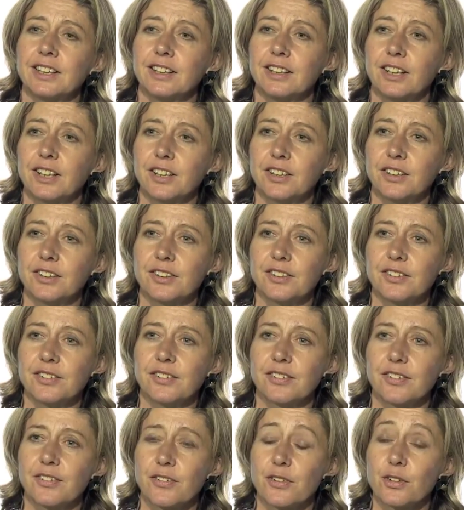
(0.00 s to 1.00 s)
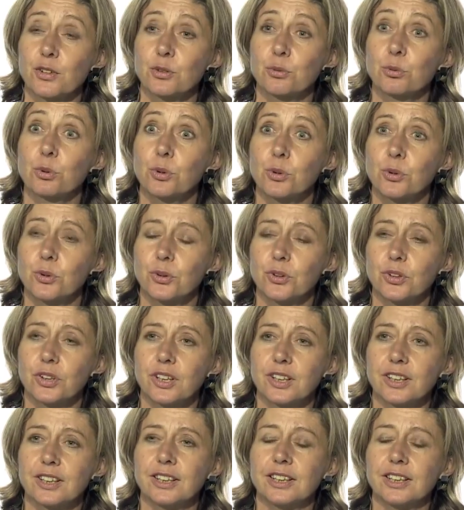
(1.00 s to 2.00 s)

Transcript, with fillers: learn to walk.